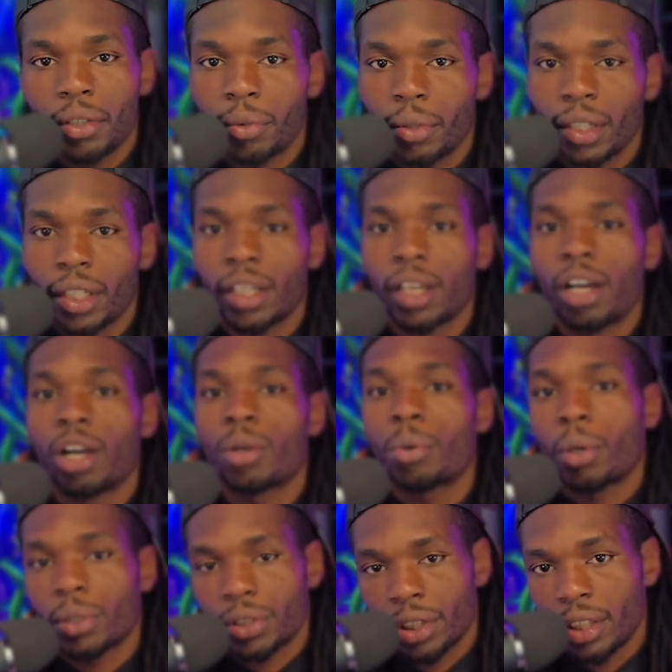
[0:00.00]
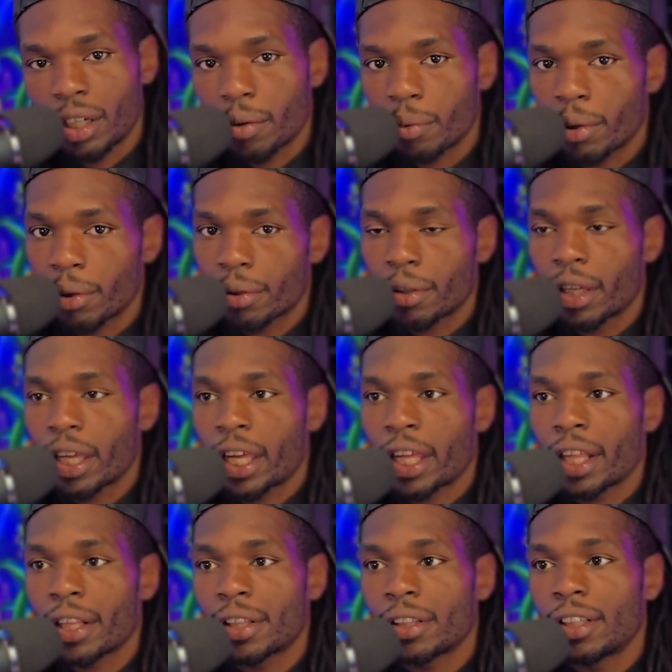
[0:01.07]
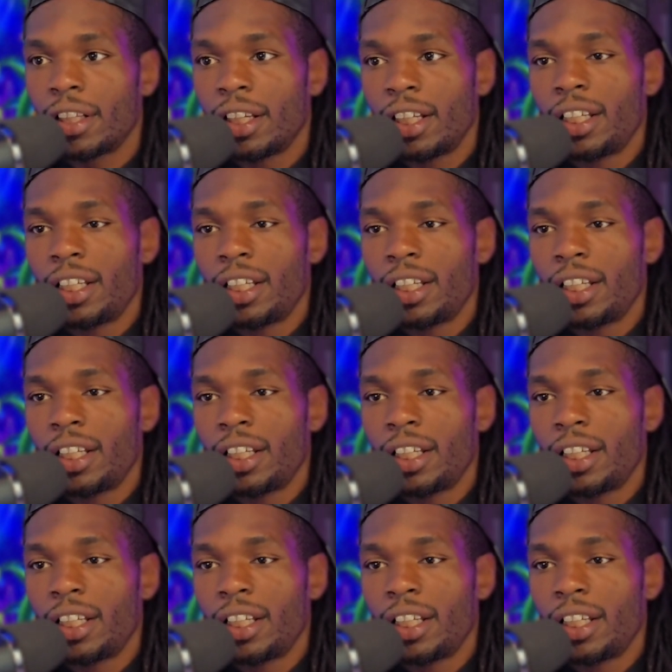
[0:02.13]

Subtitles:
doing across the network. And